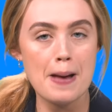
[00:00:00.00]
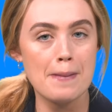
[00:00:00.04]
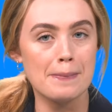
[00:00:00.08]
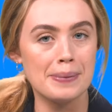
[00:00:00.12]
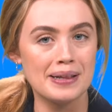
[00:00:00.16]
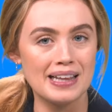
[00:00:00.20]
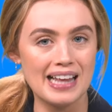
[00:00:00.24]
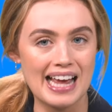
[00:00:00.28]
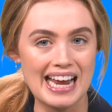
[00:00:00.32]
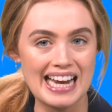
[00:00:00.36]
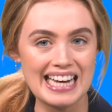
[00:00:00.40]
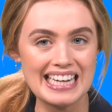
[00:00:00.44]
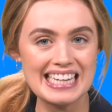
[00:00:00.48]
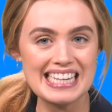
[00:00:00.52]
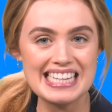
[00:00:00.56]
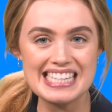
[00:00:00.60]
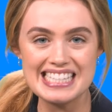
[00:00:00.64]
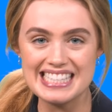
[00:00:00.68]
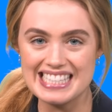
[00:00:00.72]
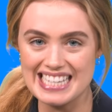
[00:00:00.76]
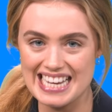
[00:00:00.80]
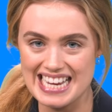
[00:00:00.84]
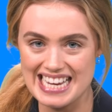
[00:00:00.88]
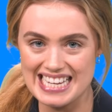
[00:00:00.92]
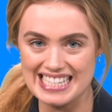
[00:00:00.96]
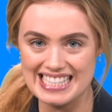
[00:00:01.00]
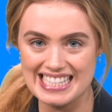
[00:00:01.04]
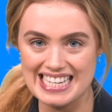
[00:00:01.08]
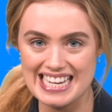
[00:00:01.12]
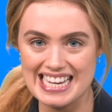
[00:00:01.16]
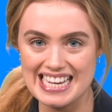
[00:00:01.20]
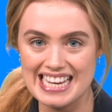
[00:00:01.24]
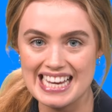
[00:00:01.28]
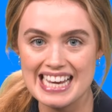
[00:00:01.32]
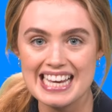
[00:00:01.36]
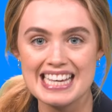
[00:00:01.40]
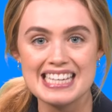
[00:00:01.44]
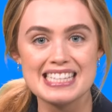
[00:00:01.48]
Playing is
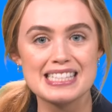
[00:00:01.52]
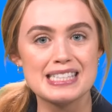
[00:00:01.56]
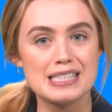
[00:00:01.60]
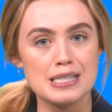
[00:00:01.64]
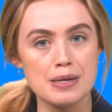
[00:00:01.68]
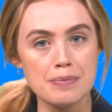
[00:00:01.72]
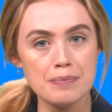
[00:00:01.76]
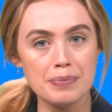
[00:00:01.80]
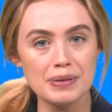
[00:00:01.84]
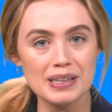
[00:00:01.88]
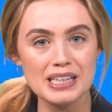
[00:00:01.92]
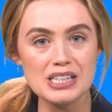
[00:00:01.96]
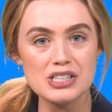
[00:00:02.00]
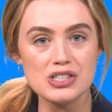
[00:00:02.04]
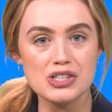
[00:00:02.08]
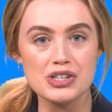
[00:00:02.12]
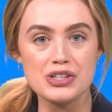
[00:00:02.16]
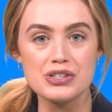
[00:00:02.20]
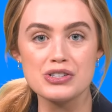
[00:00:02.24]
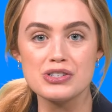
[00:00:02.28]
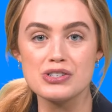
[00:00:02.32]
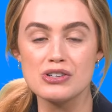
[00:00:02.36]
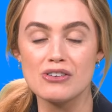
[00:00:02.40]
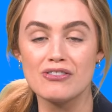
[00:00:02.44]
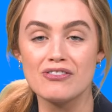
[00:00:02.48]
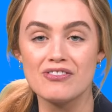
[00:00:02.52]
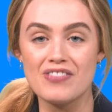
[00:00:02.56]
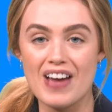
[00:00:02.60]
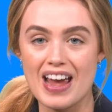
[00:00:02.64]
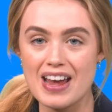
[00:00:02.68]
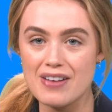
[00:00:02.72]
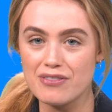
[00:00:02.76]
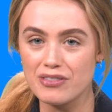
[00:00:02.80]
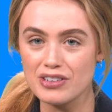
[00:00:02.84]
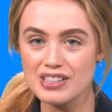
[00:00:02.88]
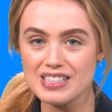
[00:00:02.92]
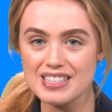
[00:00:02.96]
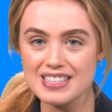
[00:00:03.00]
easy. Simply choose your
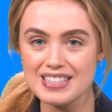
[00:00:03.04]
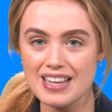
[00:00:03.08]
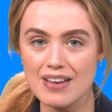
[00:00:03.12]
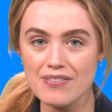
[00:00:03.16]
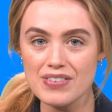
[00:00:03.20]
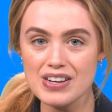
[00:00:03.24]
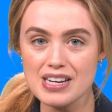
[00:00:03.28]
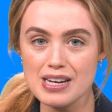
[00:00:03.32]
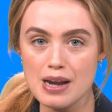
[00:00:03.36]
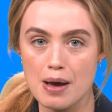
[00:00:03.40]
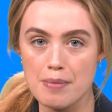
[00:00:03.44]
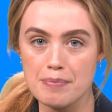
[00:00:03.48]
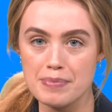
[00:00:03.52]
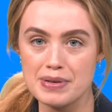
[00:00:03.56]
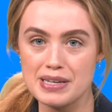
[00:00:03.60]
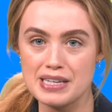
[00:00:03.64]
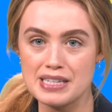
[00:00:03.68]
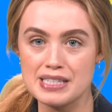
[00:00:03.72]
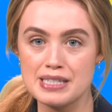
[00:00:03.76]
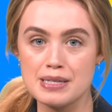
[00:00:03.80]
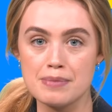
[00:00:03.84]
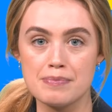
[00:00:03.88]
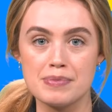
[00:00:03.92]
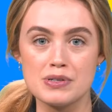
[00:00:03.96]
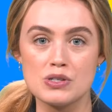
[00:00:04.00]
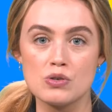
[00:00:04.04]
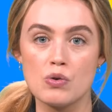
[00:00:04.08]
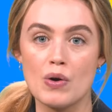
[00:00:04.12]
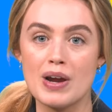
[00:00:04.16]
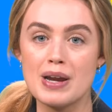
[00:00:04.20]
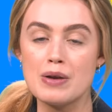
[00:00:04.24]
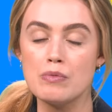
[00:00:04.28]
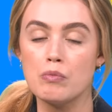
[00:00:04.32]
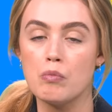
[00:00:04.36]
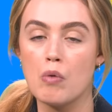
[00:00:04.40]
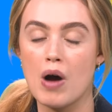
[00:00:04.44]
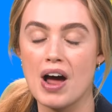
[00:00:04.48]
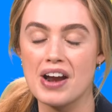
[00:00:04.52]
favourite 7 numbers
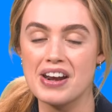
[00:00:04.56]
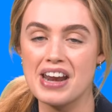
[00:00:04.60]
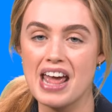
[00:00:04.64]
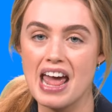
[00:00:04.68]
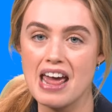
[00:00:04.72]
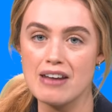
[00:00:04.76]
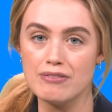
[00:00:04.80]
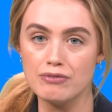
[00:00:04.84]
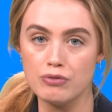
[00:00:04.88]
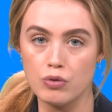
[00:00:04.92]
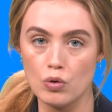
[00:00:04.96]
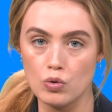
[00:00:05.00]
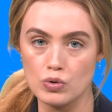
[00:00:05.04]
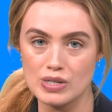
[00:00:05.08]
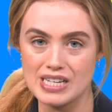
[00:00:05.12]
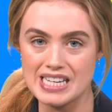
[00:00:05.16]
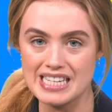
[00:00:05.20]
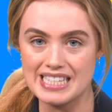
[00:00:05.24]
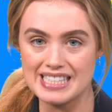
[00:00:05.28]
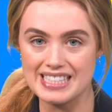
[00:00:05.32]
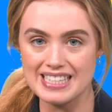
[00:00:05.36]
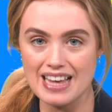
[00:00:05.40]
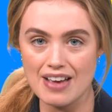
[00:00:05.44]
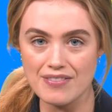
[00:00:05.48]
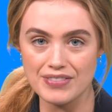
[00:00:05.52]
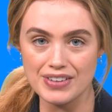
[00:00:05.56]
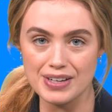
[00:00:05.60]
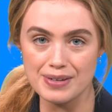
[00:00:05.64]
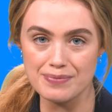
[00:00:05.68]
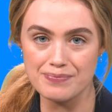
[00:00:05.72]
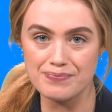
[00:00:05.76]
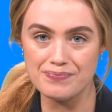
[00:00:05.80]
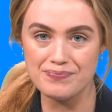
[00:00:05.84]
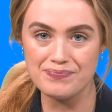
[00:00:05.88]
between 1 and 47.